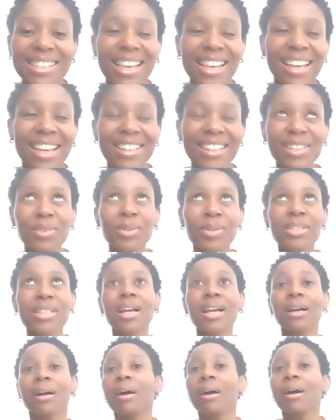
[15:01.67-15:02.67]
And it was
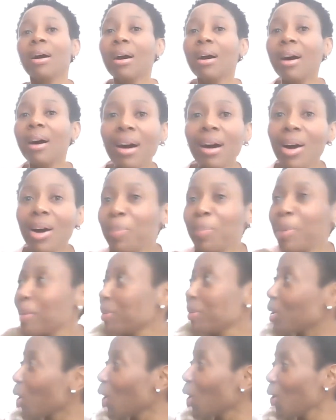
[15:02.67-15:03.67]
like, oh,
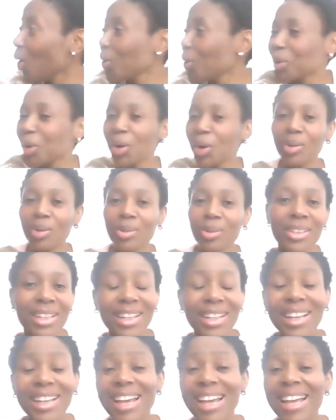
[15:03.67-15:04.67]
baby, go, go.
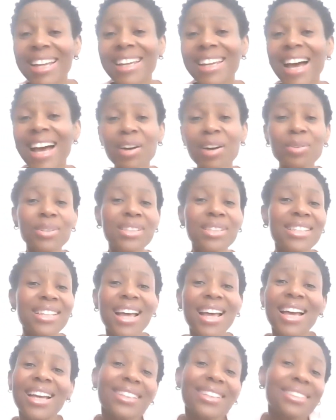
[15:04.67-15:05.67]
And now it's
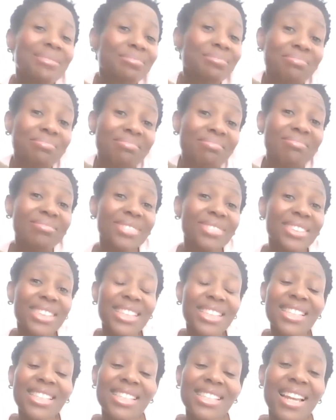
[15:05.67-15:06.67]
like,
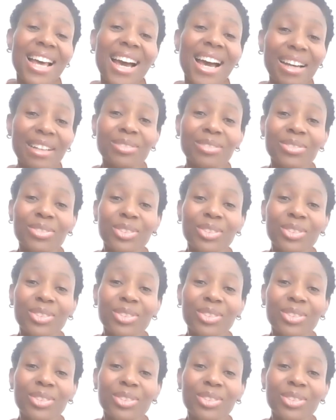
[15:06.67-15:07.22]
this is life,